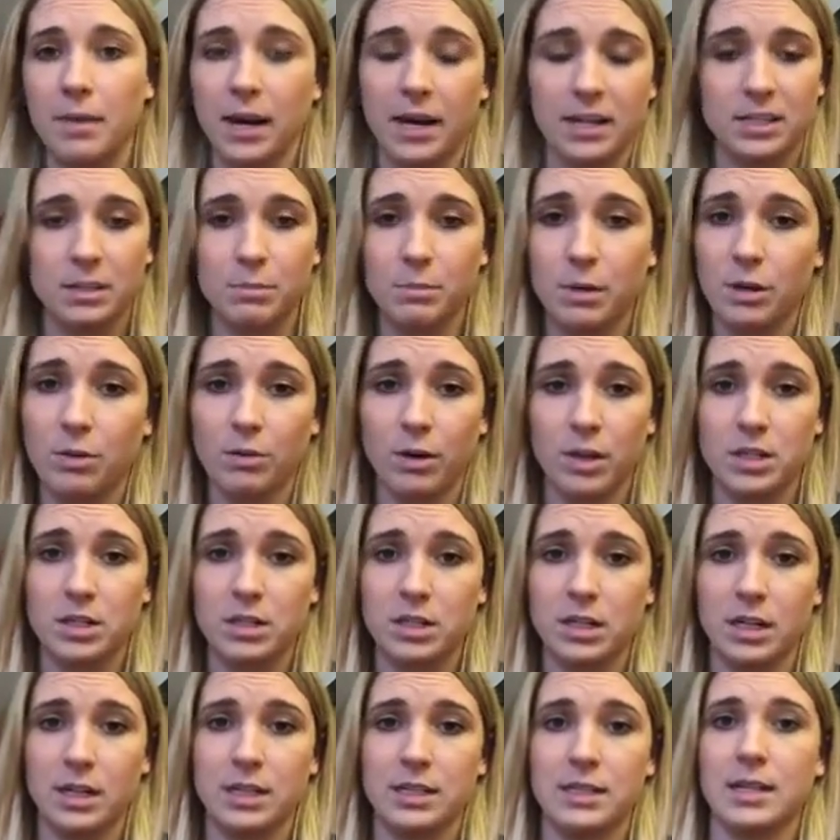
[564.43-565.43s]
ask me
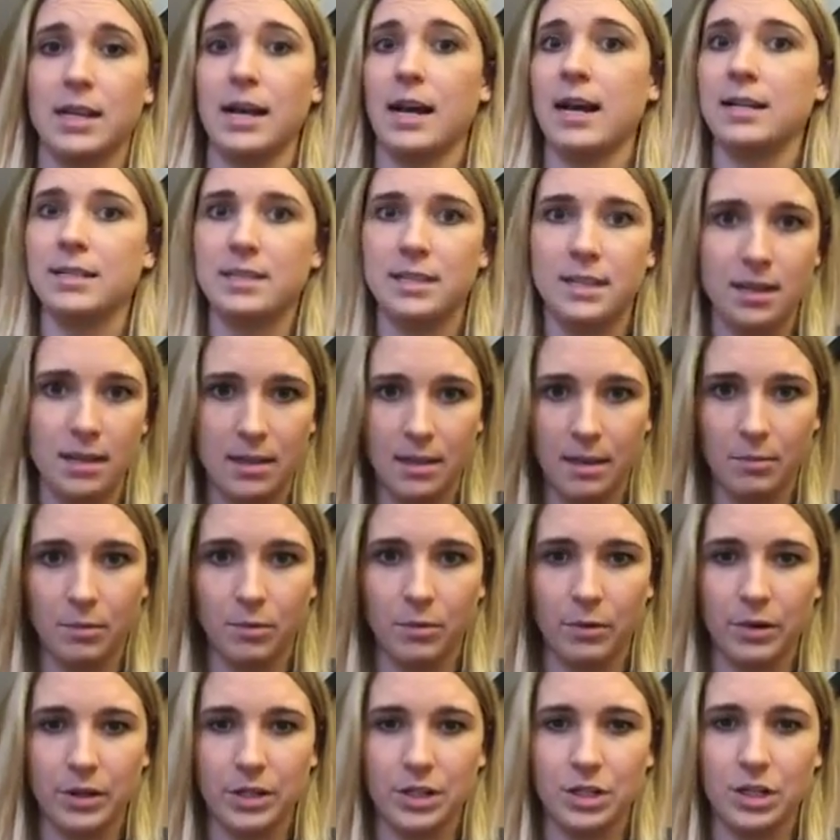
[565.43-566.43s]
questions and asking them
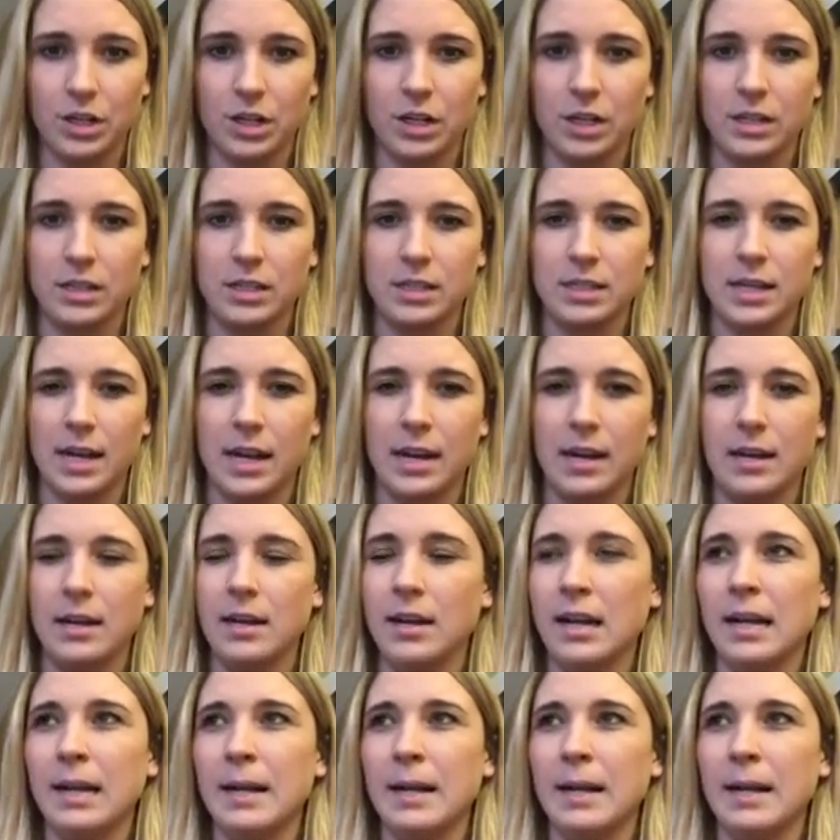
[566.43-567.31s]
questions, and